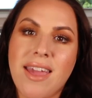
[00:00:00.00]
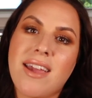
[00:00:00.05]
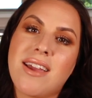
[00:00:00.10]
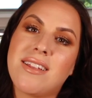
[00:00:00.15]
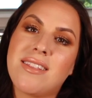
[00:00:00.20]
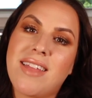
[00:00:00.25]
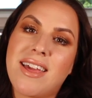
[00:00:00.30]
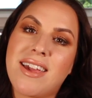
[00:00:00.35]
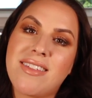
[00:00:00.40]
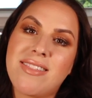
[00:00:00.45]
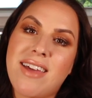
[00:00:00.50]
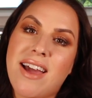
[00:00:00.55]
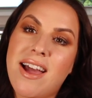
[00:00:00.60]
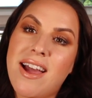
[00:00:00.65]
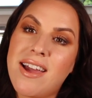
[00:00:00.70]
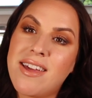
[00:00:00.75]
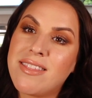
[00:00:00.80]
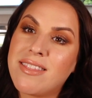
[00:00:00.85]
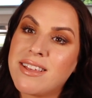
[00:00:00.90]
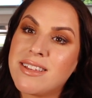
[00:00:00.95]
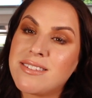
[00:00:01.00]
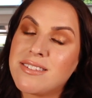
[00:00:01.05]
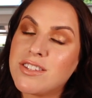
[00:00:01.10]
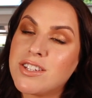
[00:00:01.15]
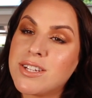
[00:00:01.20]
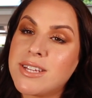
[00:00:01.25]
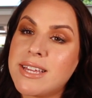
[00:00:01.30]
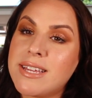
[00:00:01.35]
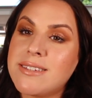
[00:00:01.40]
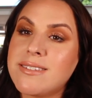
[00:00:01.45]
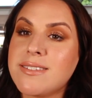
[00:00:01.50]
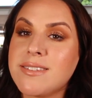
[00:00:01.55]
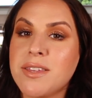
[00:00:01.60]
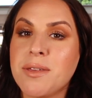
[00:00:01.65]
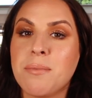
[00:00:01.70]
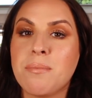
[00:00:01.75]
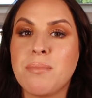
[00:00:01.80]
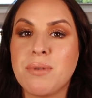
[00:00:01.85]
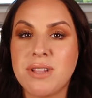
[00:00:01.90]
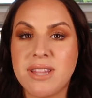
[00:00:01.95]
and like that, this look is
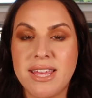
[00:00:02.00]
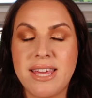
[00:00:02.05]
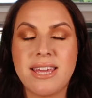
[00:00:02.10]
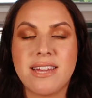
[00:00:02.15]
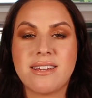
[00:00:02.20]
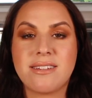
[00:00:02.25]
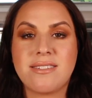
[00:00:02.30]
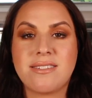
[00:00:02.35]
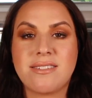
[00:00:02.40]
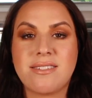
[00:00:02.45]
complete.